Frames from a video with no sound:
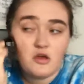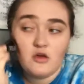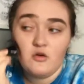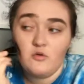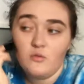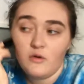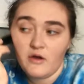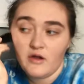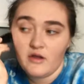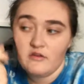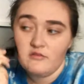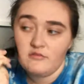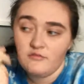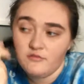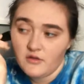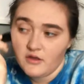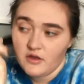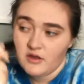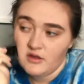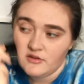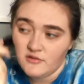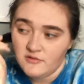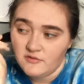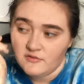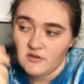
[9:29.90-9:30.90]
wife
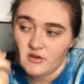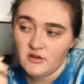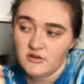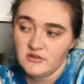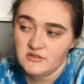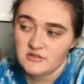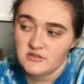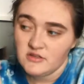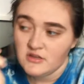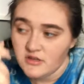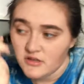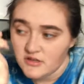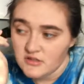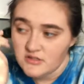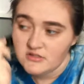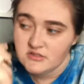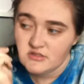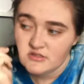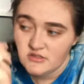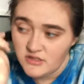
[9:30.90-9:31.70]
and fiance, because